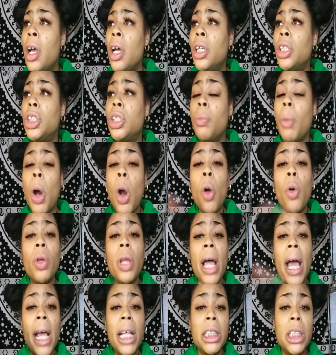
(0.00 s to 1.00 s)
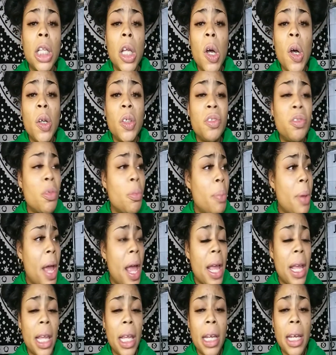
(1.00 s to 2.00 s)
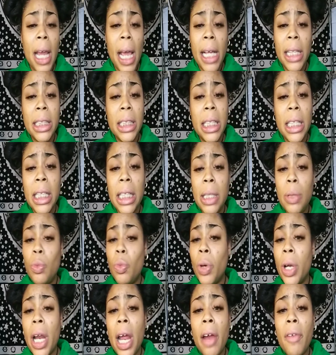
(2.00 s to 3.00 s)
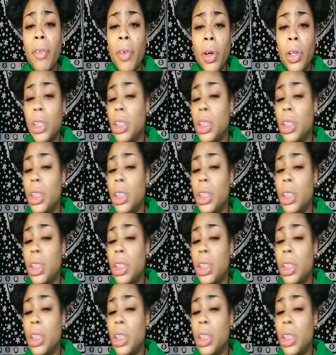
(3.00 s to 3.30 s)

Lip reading: some old ass clothes from back in 19 whenever,